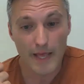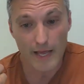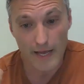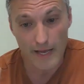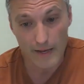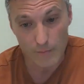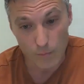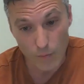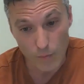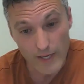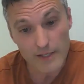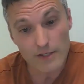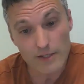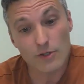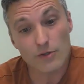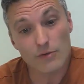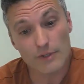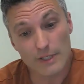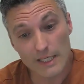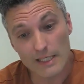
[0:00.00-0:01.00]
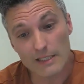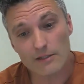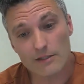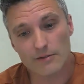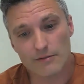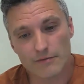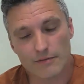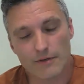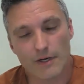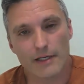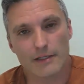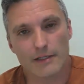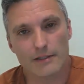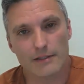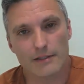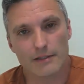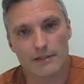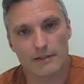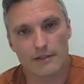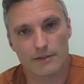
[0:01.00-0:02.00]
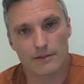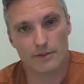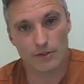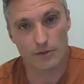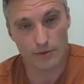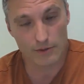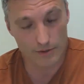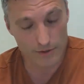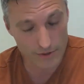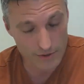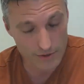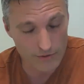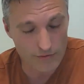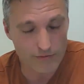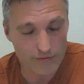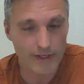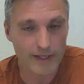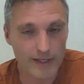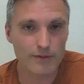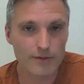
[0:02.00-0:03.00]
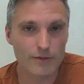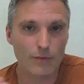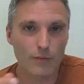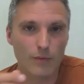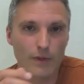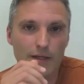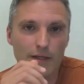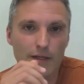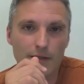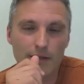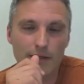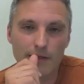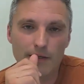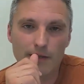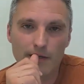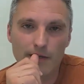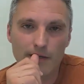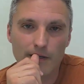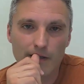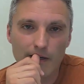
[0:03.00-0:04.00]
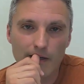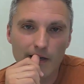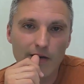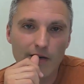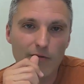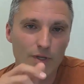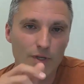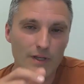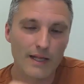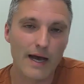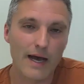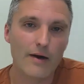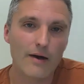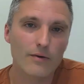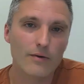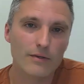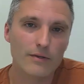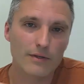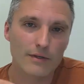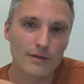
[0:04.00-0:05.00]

And when you need to fight, you can still fight to win without